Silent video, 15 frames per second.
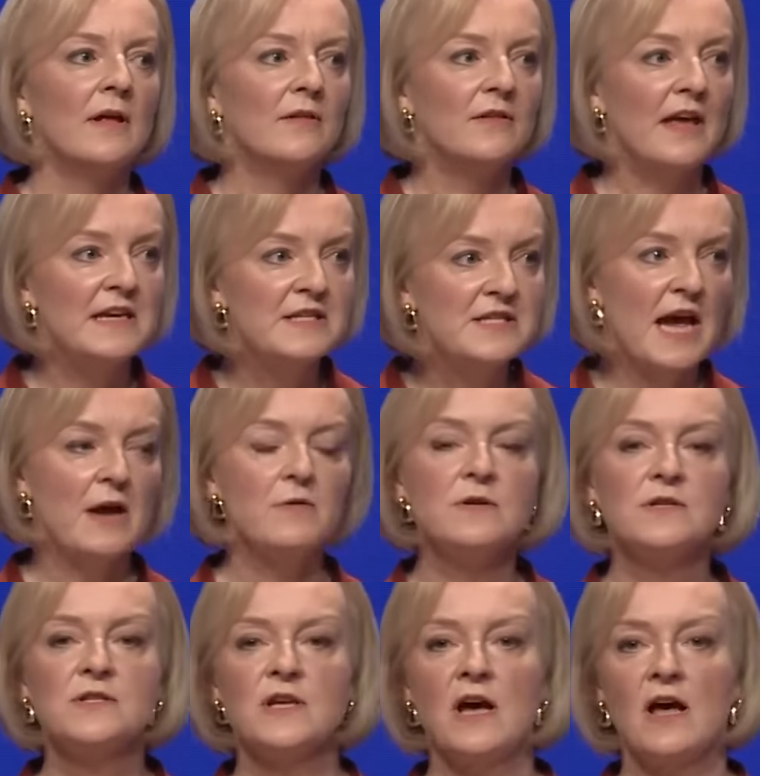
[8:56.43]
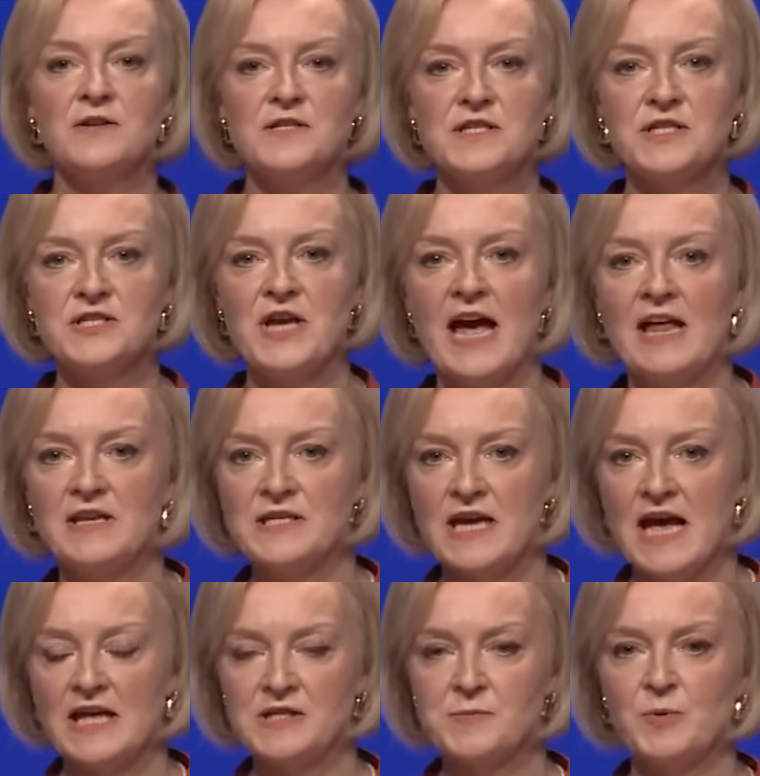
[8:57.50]
They don't understand
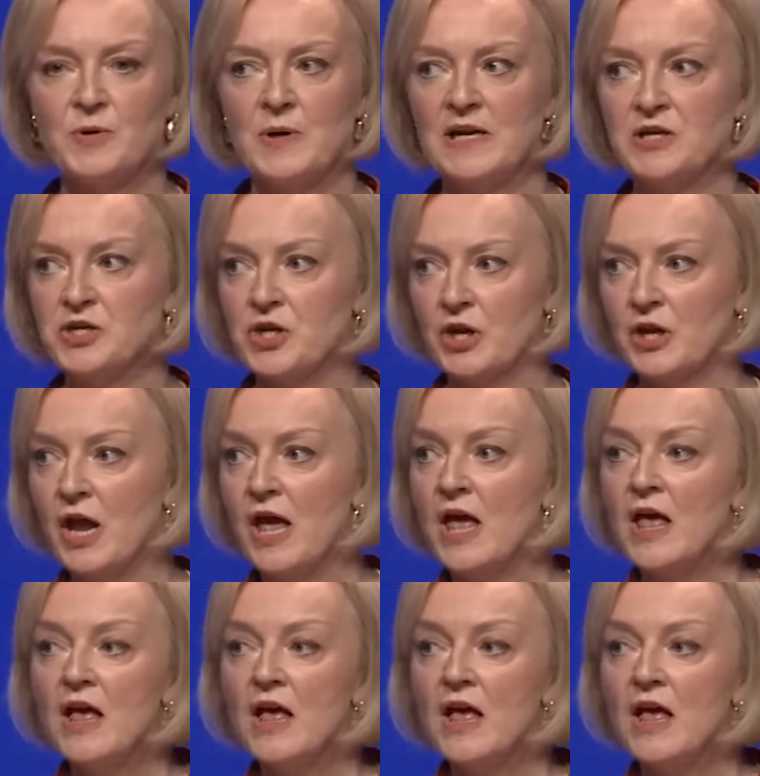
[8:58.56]
aspiration.